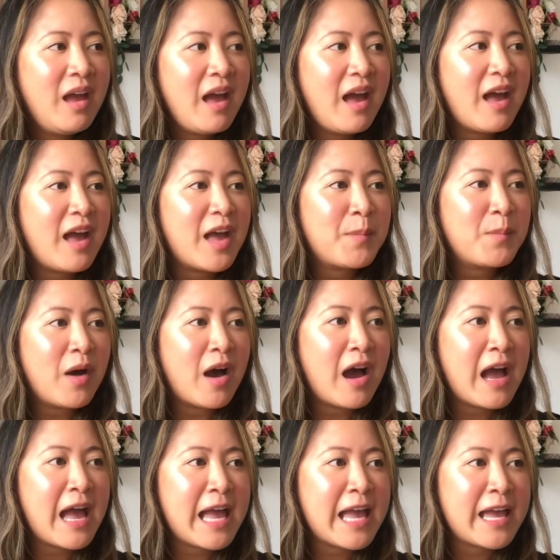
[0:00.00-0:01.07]

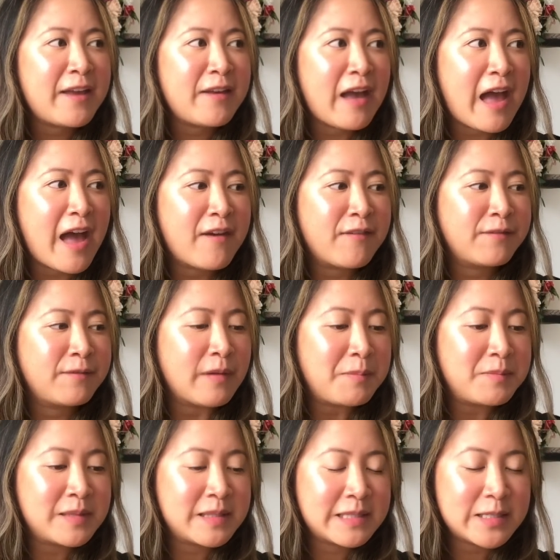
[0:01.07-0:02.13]

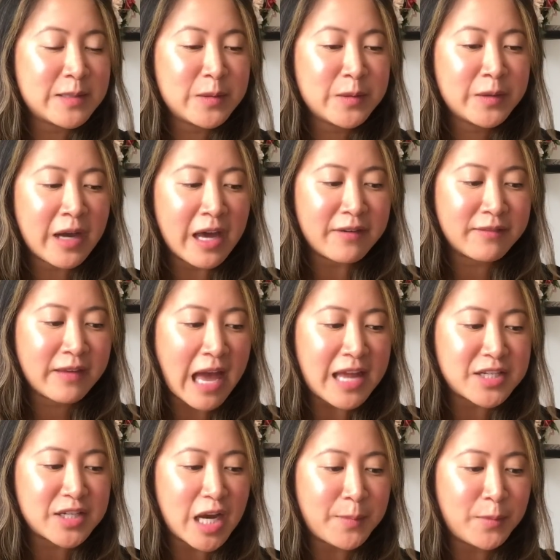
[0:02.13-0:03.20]
I'm still kind of
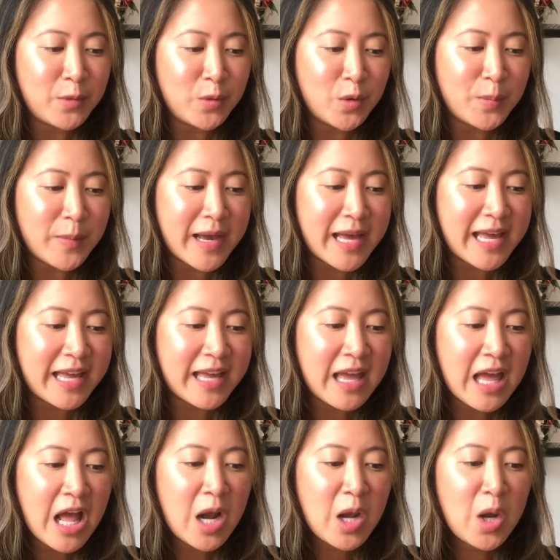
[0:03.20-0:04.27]
catching up on all my
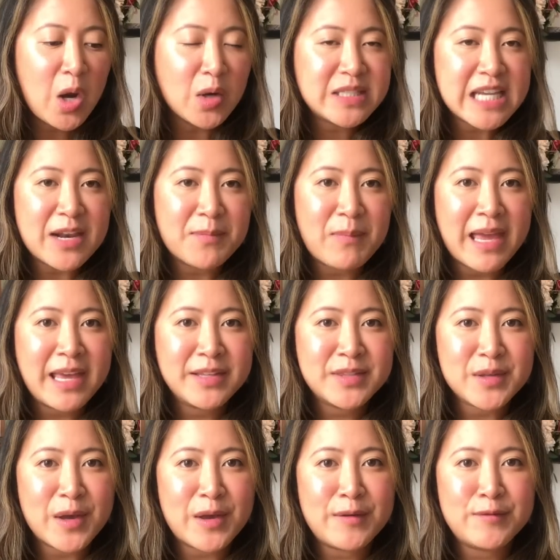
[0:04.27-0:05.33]
lockdown
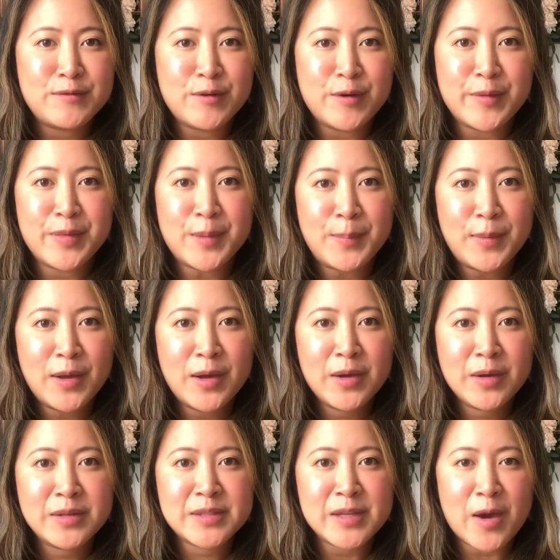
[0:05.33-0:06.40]
makes over on the
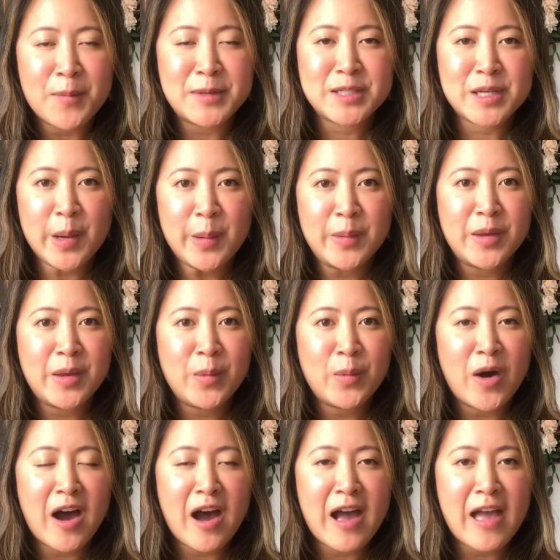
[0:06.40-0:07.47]
blog, so I'll be showing you
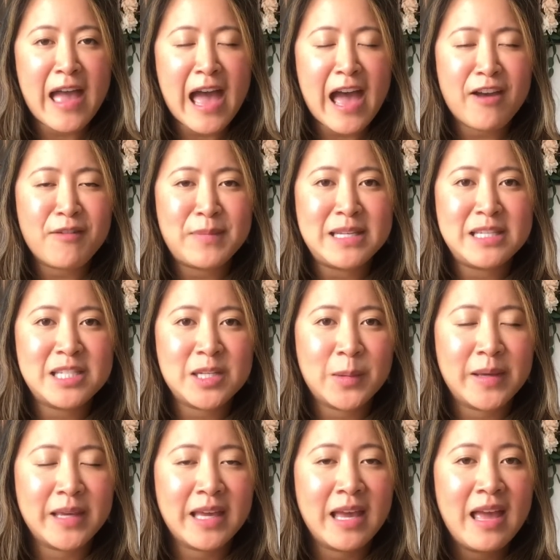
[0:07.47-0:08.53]
what I have been
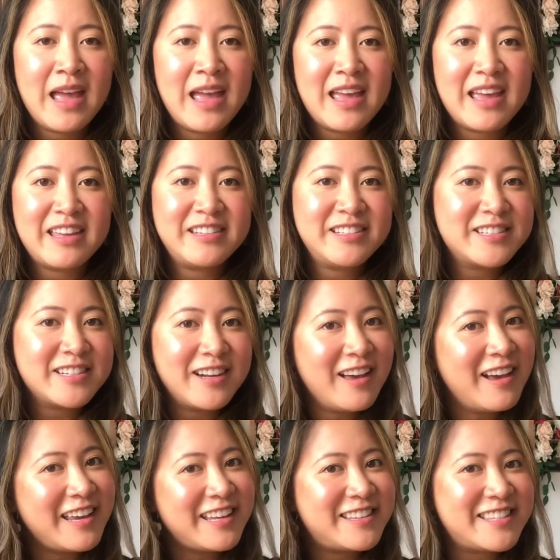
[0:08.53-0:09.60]
doing in
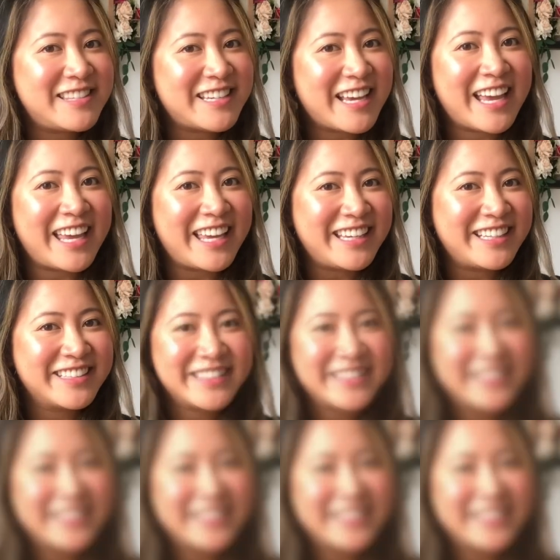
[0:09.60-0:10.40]
July today.